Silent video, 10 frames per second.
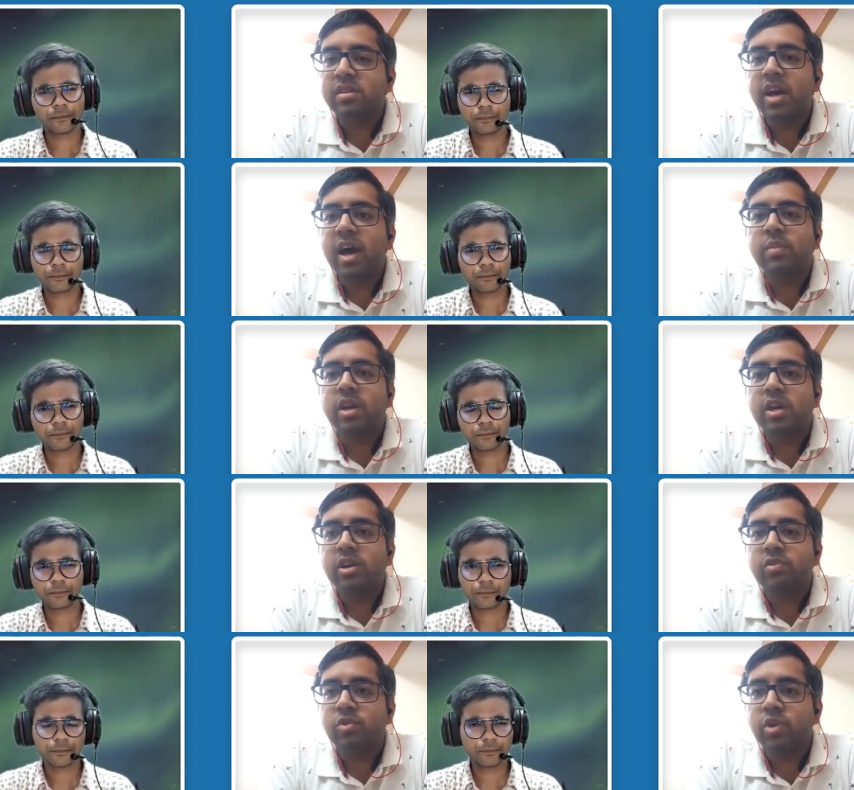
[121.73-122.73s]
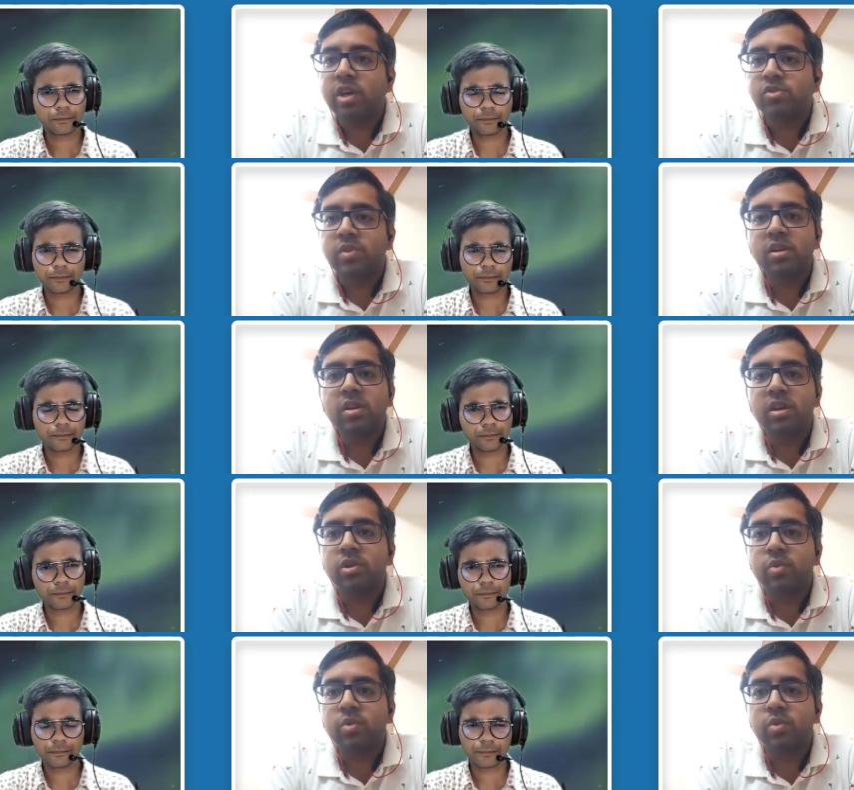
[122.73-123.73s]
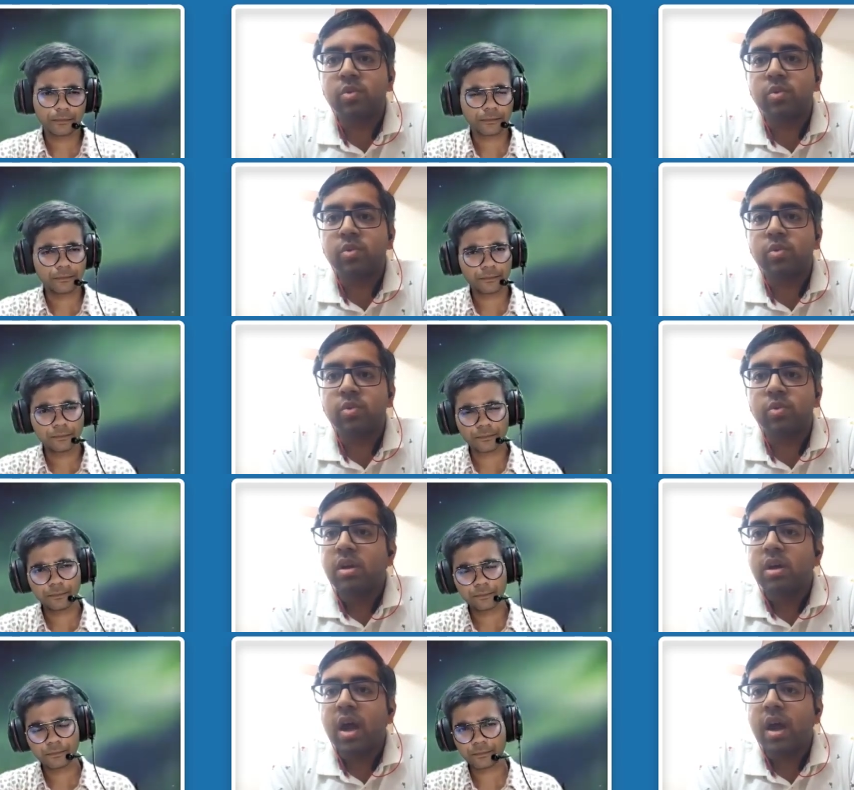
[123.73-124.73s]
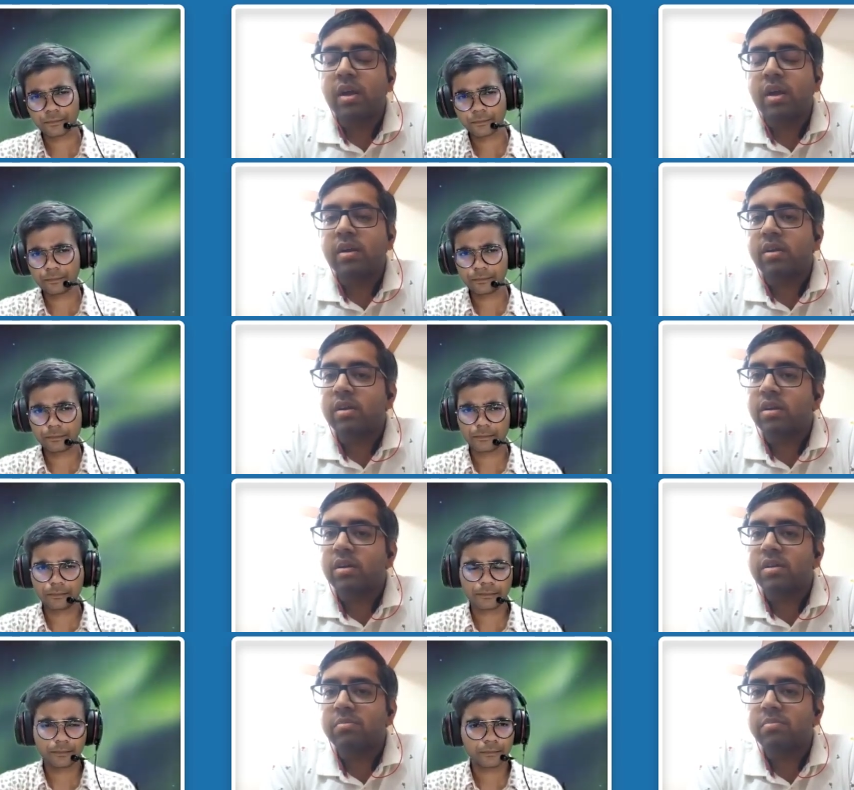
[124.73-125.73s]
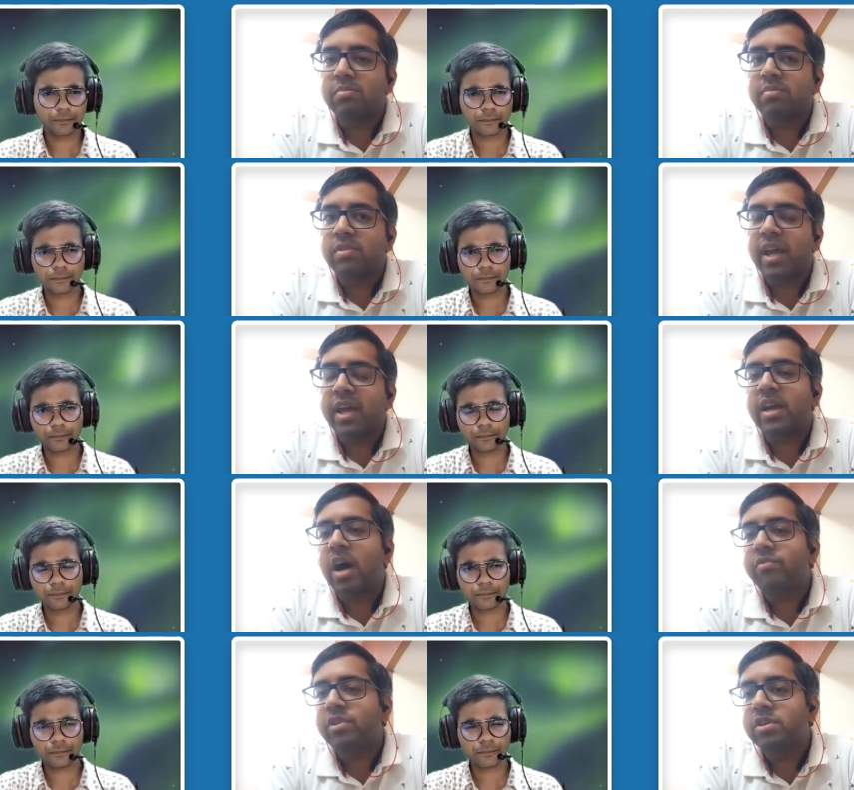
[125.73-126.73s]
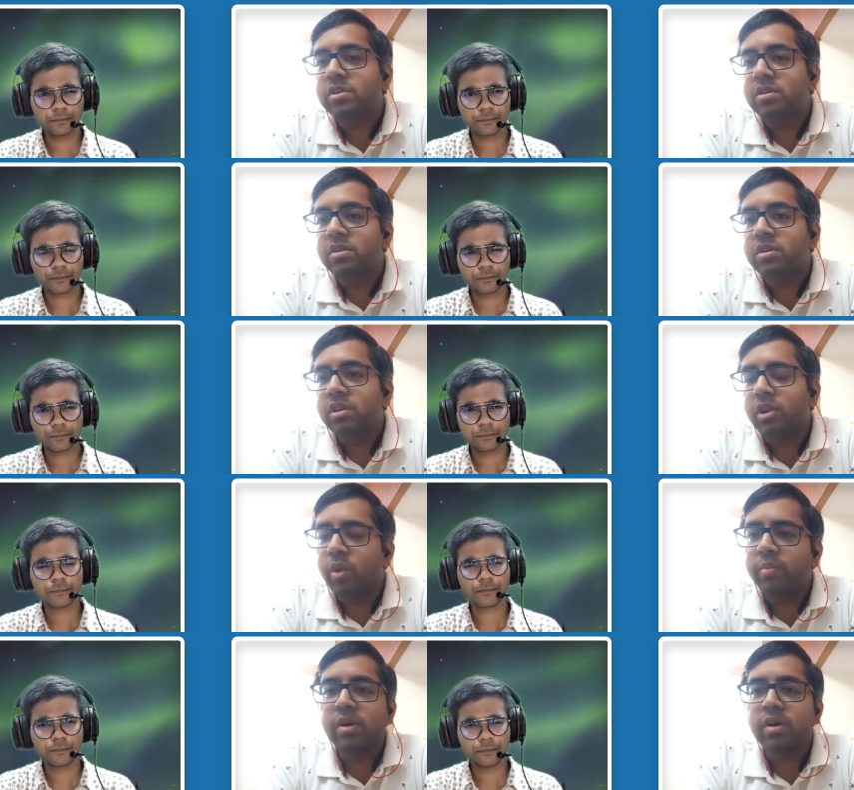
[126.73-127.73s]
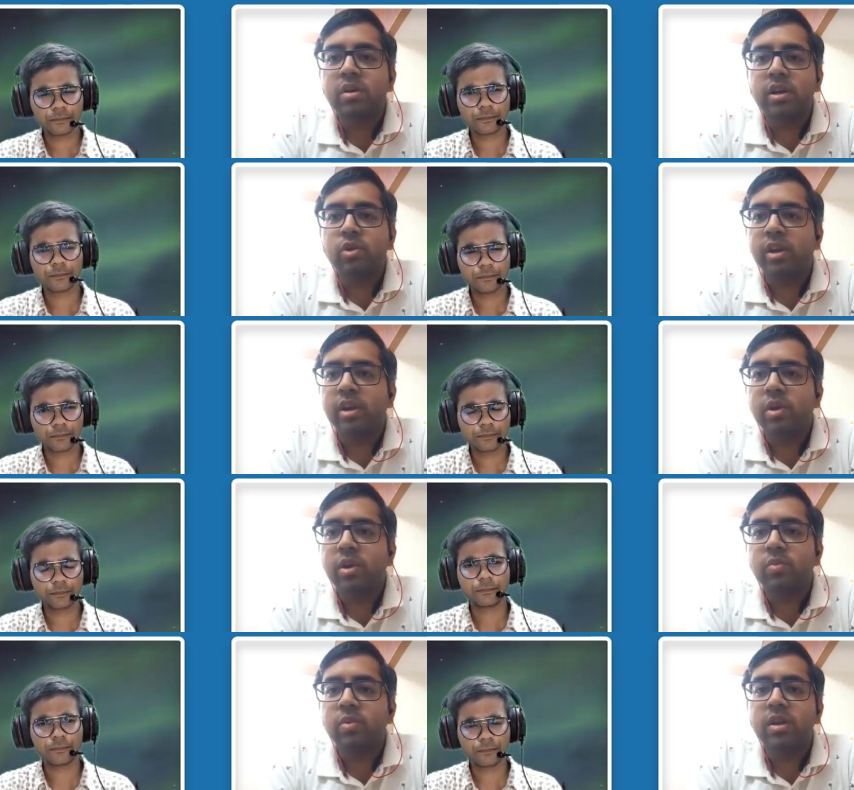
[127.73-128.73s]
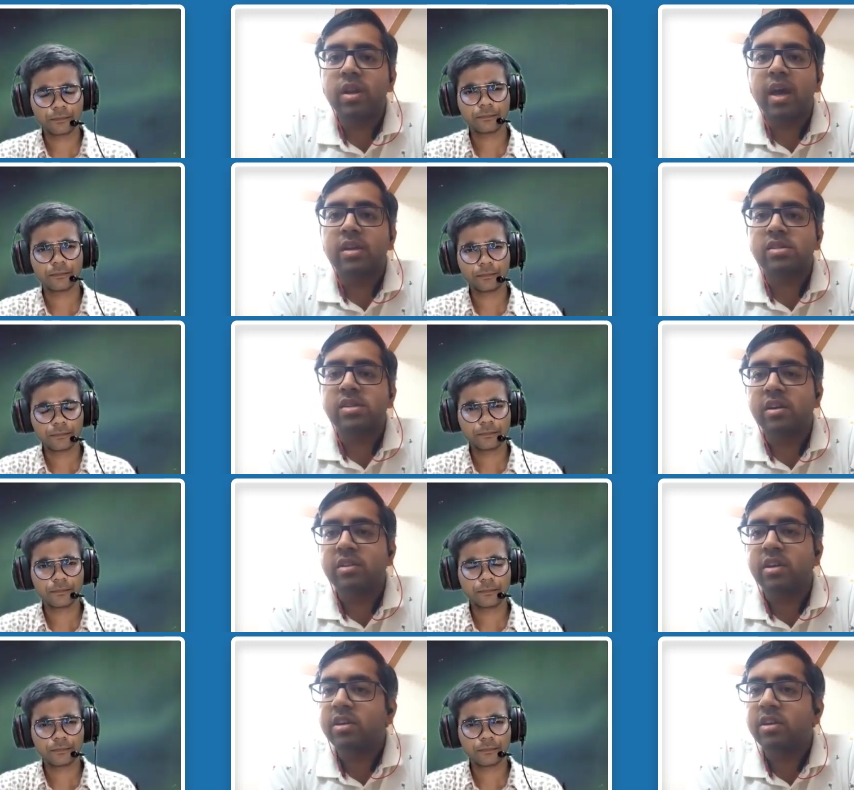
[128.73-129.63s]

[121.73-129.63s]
Speaker 1: till the RBI interview as well in 2021. And uh, like after november 2021 i started